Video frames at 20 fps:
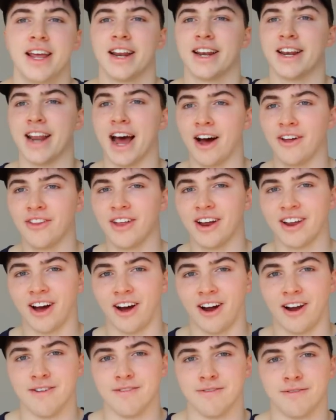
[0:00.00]
Now that
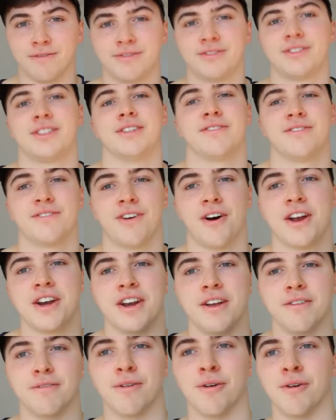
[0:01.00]
I've defined
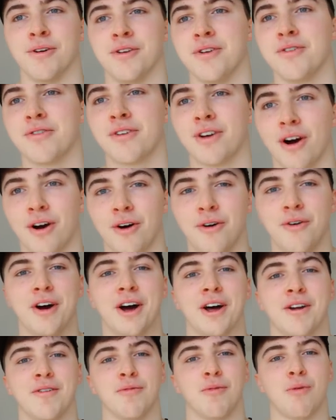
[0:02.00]
it for you, go
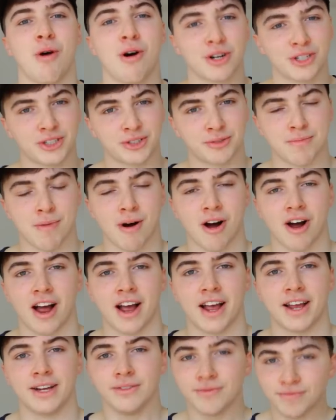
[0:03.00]
and watch
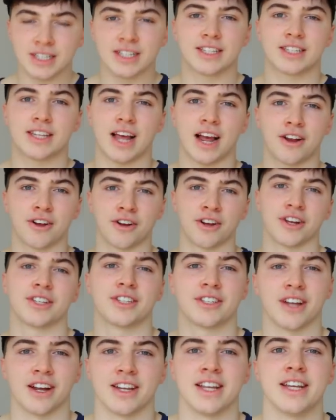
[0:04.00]
my Sakuga
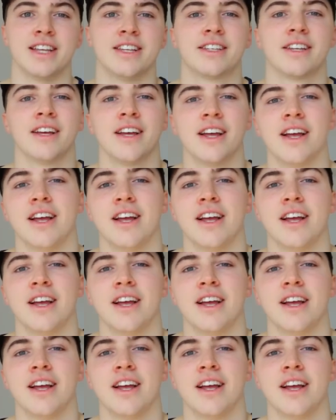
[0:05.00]
Studies